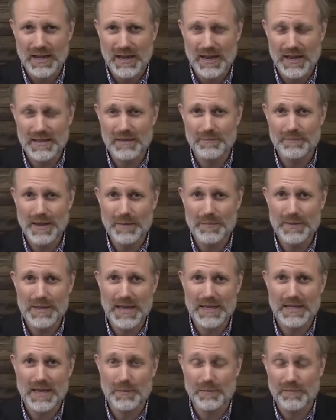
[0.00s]
and then maybe
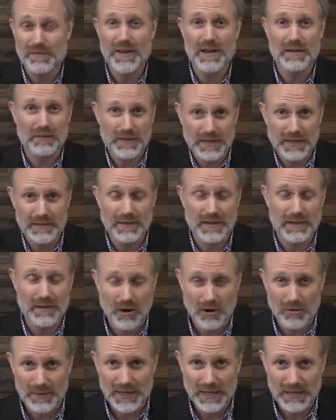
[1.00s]
end up failing and then
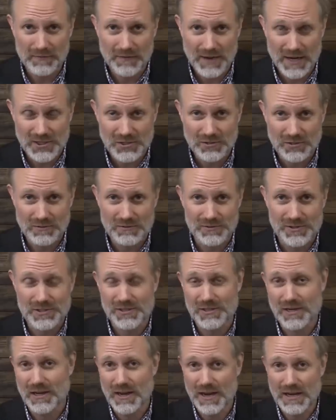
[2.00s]
harming
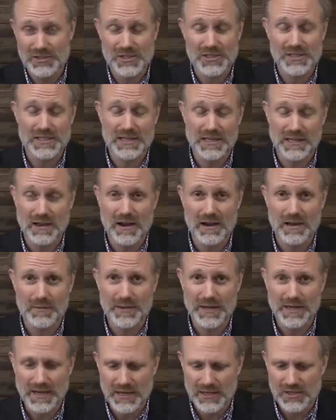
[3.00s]
investors uh, and just the
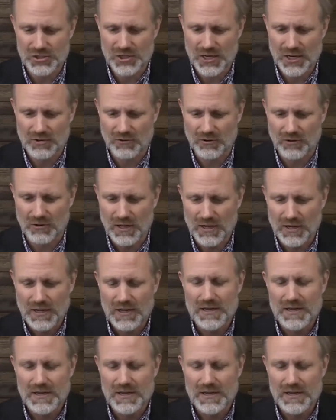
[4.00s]
economy in general.